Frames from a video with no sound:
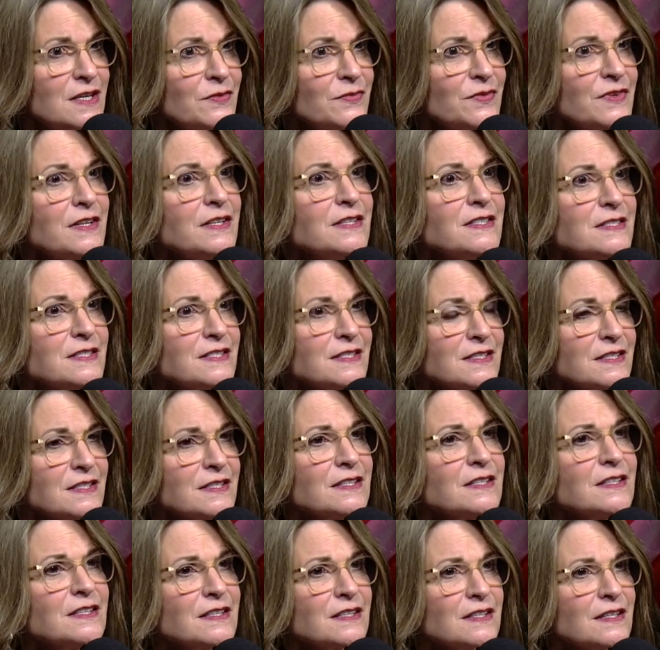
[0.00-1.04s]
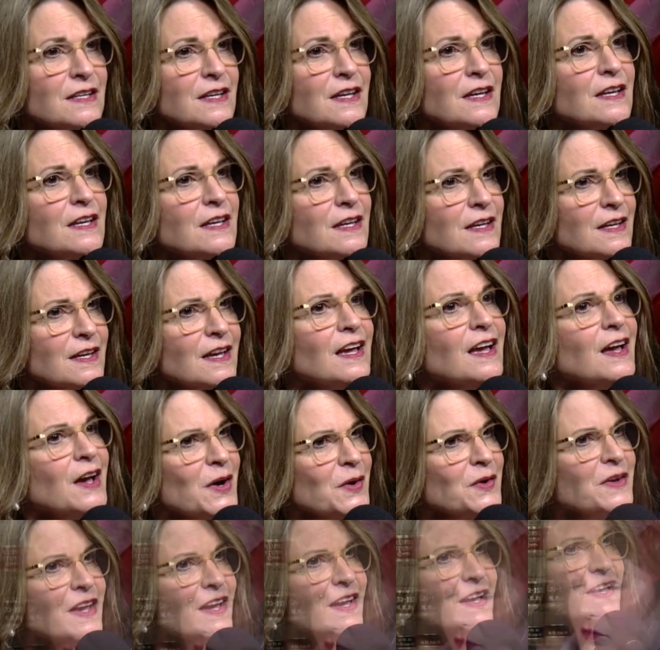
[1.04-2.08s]
who are not familiar, I am, but
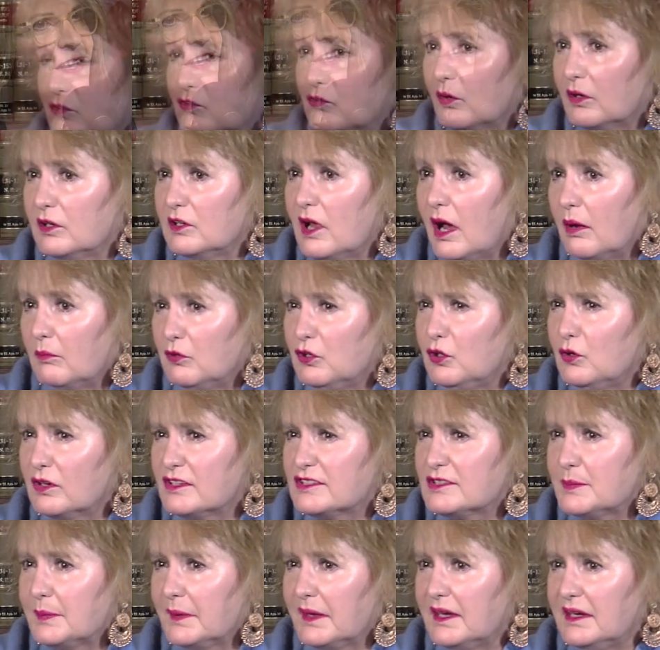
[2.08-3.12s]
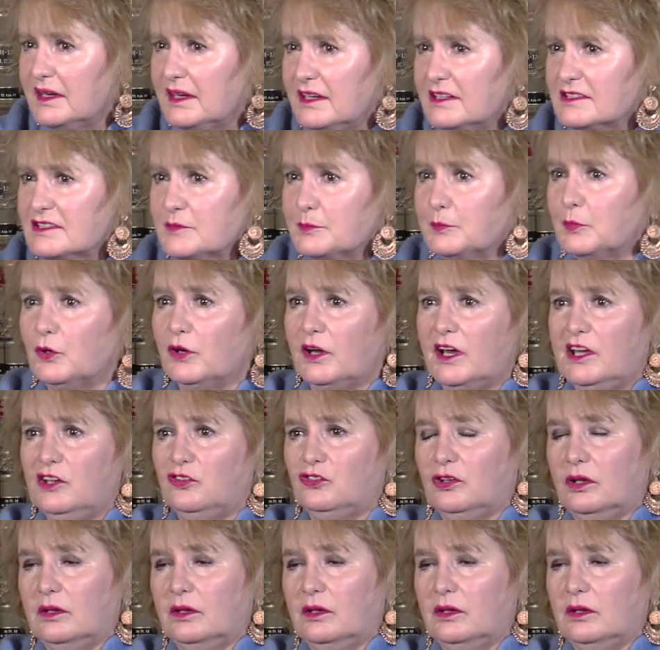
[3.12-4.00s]
for those who are not, will you explain inspiration?